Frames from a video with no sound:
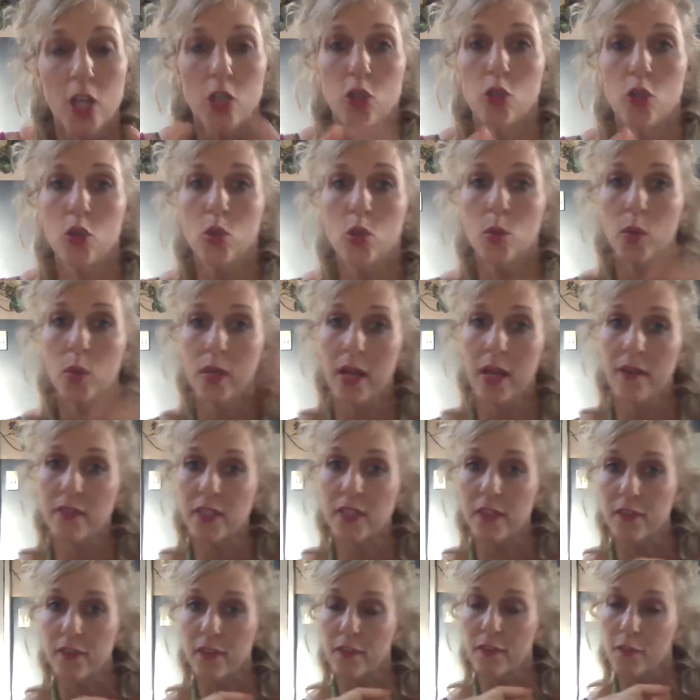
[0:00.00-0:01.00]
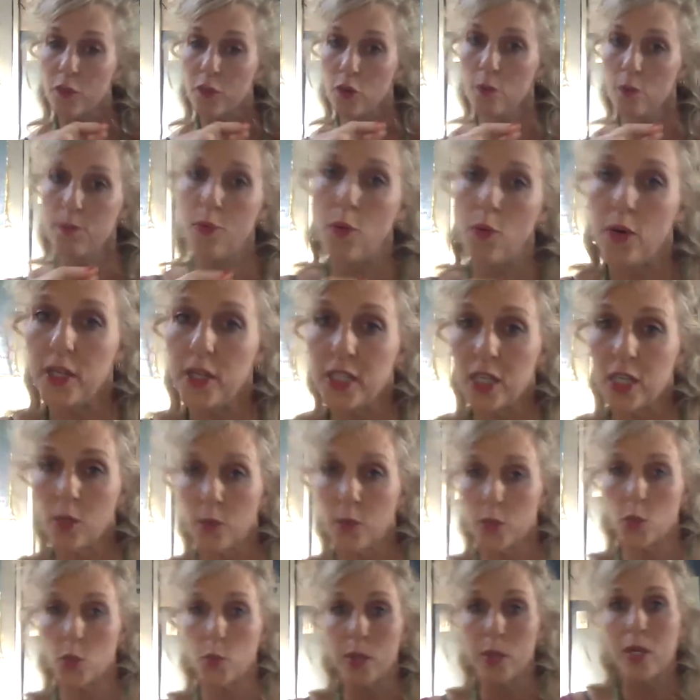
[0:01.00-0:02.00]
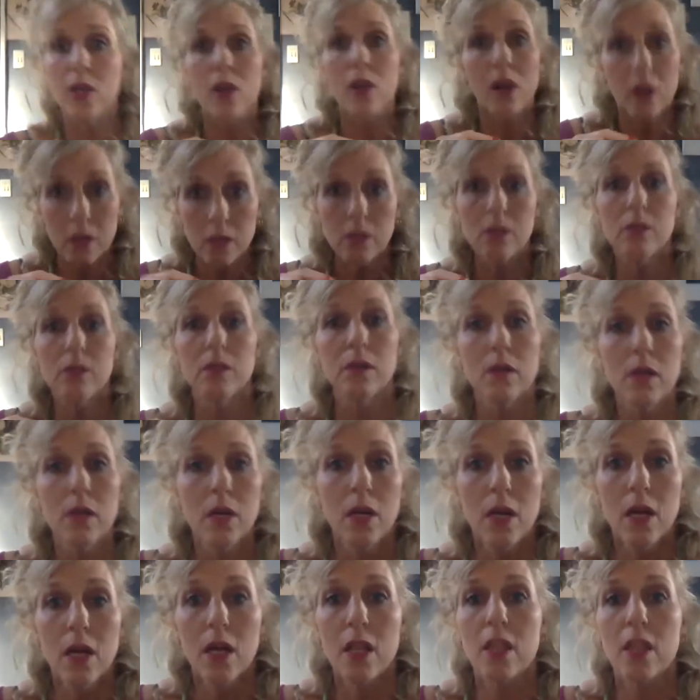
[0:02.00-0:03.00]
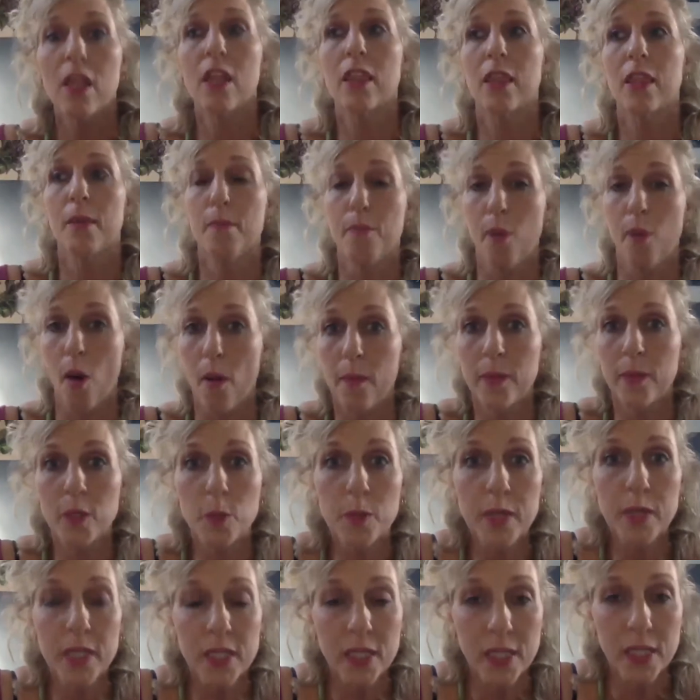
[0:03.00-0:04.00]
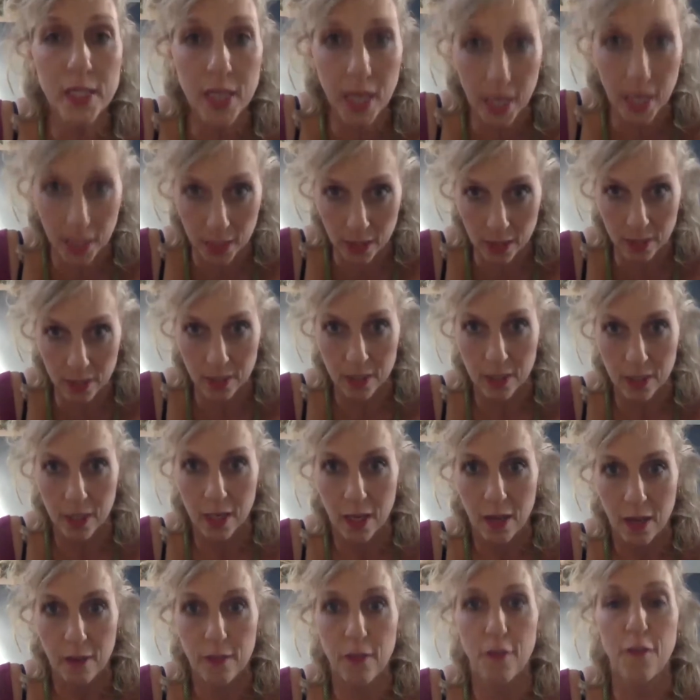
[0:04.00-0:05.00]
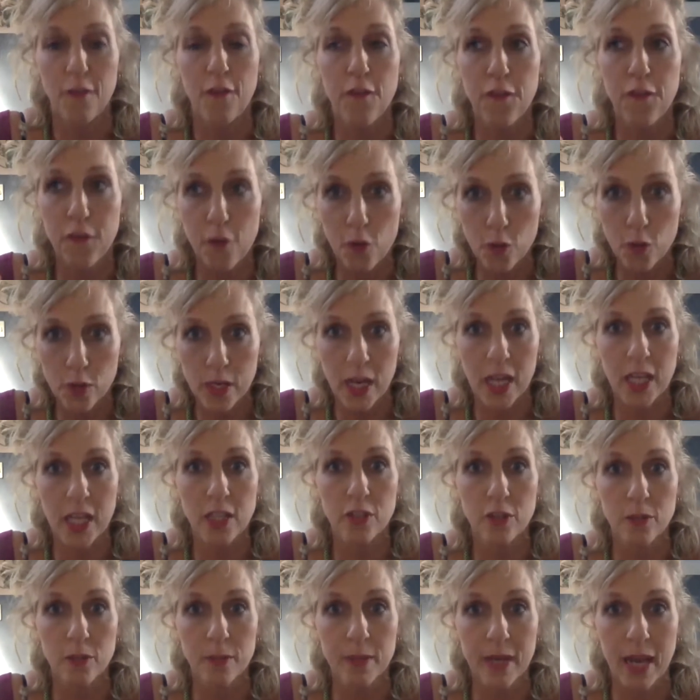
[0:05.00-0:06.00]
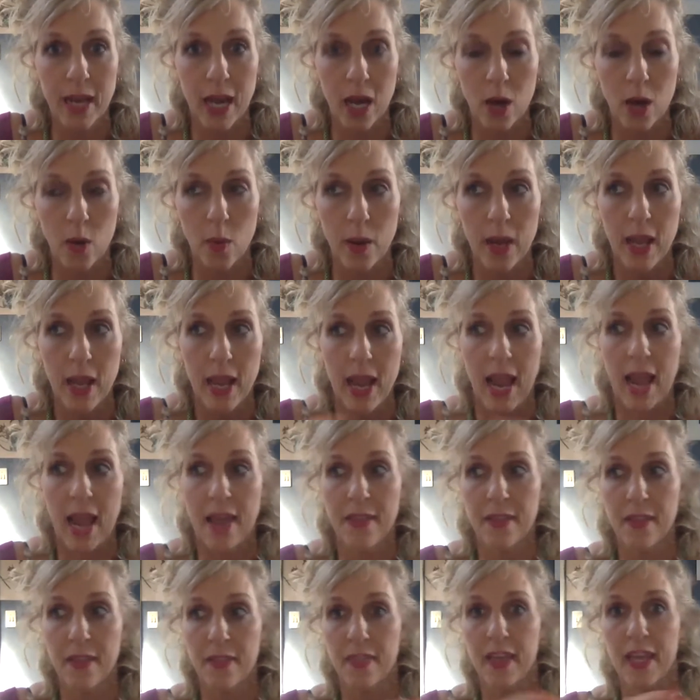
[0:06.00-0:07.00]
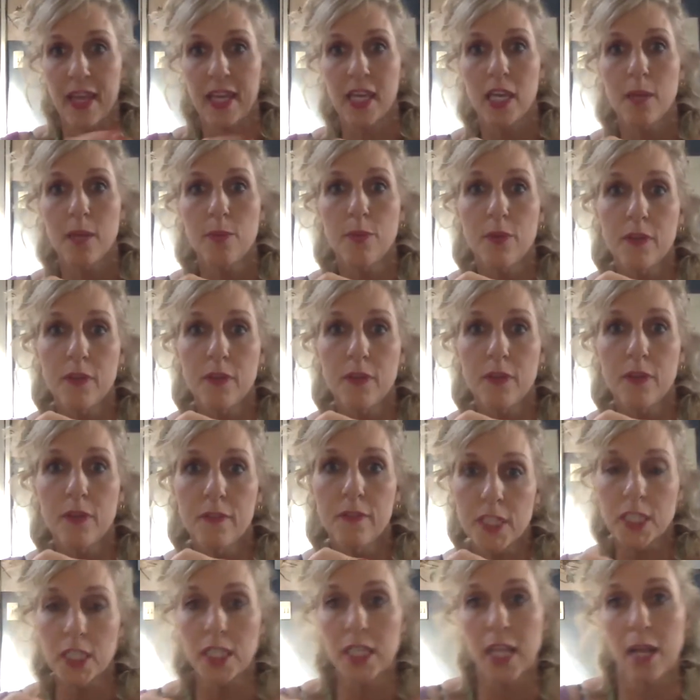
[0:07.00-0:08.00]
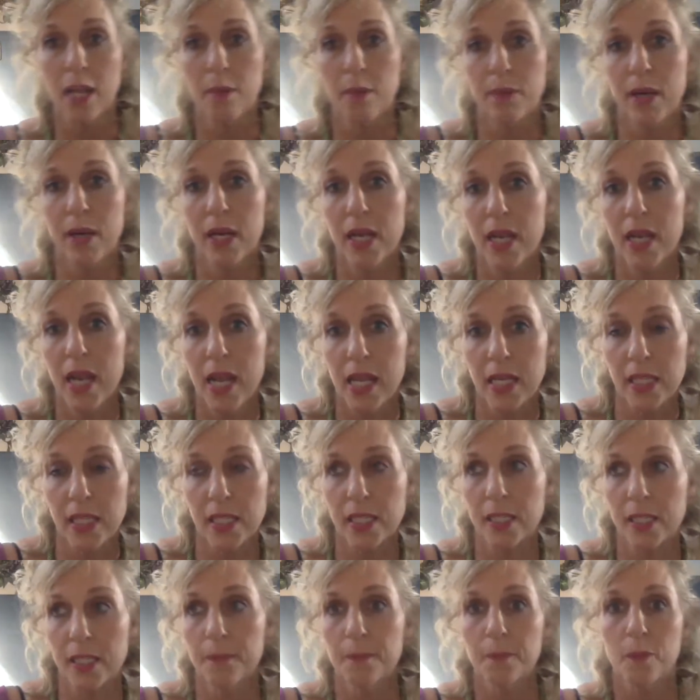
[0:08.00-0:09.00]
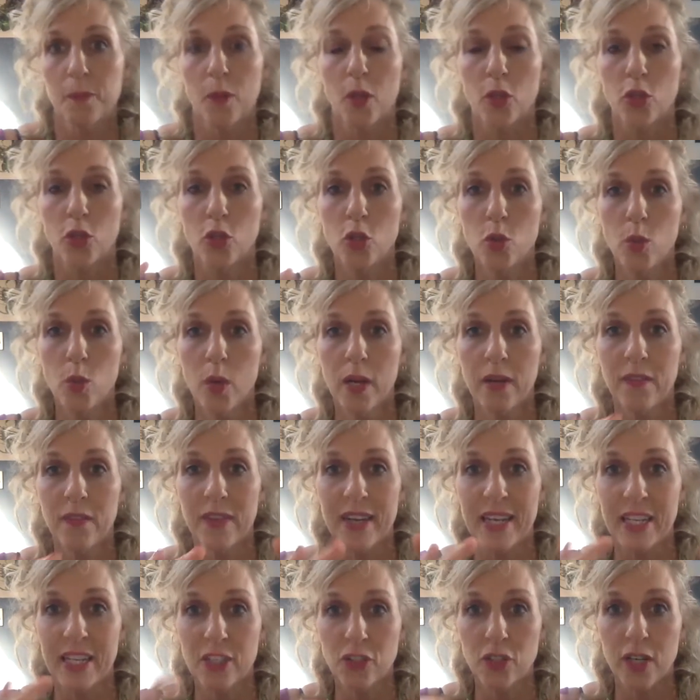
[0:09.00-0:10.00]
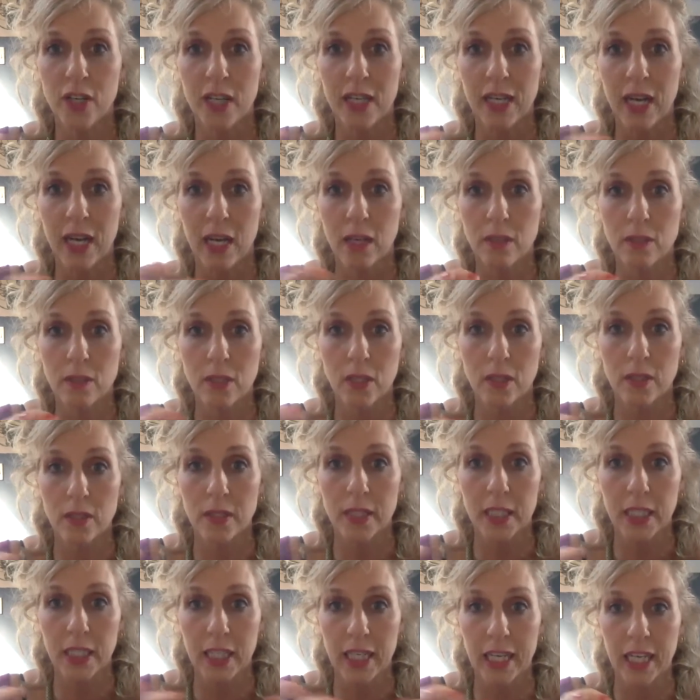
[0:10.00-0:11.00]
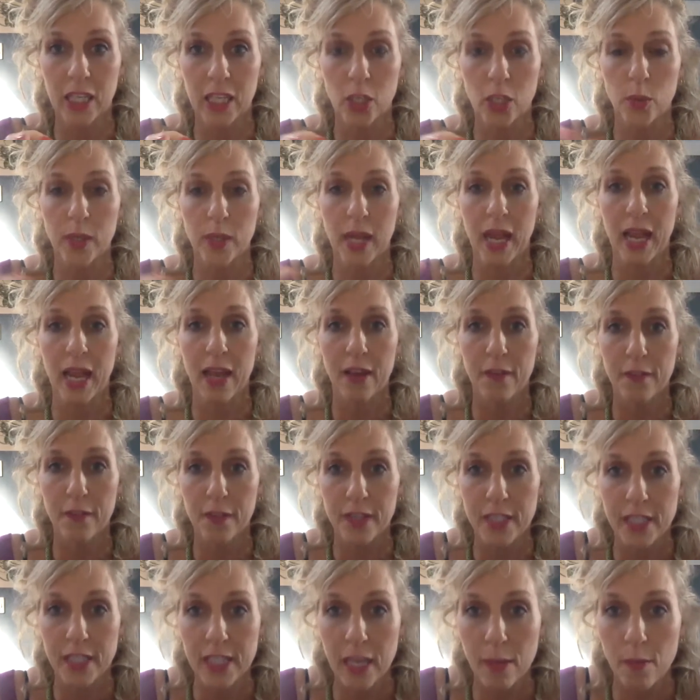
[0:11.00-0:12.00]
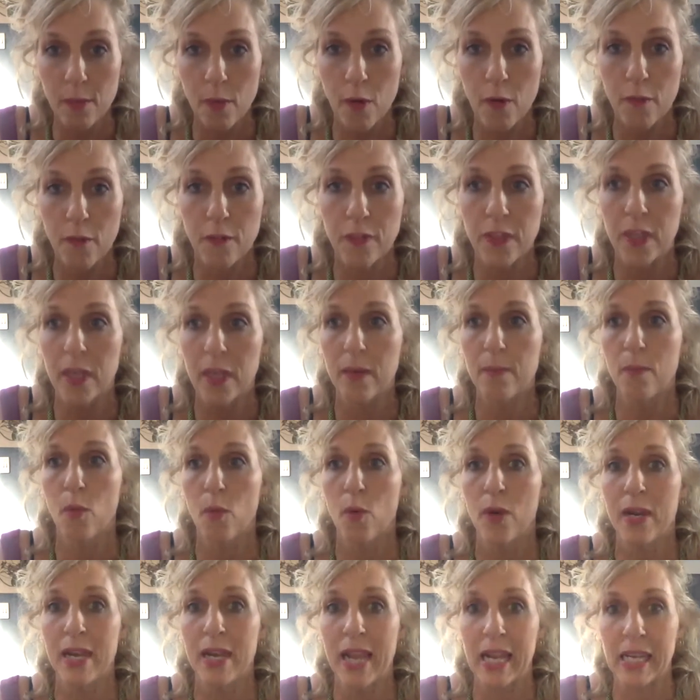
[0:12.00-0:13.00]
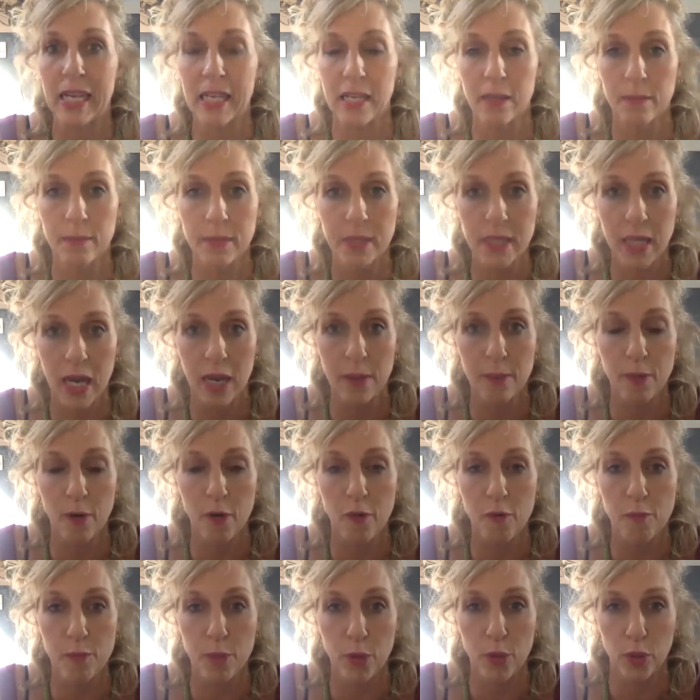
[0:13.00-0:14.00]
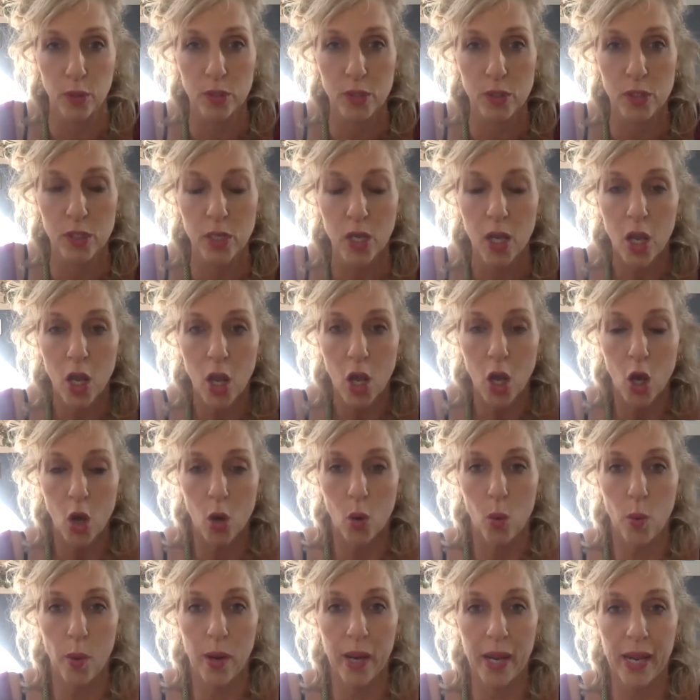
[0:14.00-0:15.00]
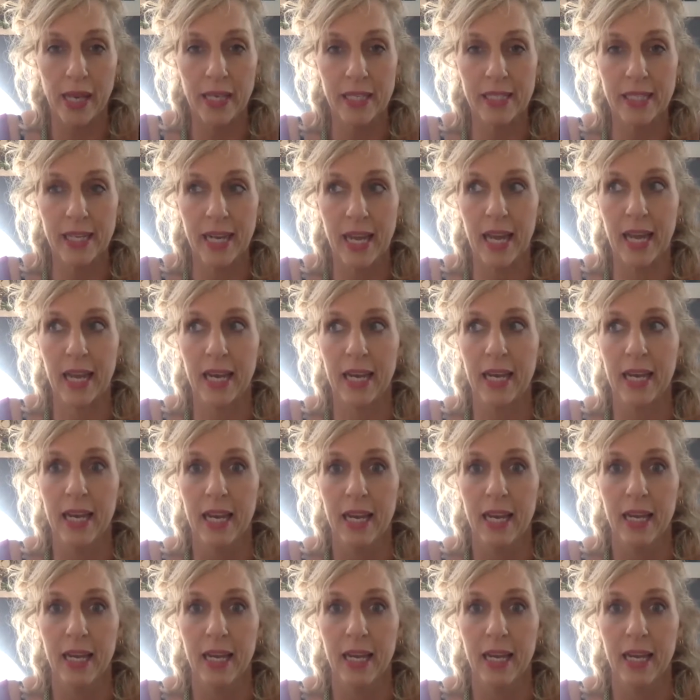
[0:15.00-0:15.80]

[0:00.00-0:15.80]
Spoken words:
Do you want to have a different viewpoint in which we know that the bomb has been set for 4 days from now and that they keep revisiting that place? Do you want to have a literal countdown ticker like you would have in some of the more Ludlam type of books where it's like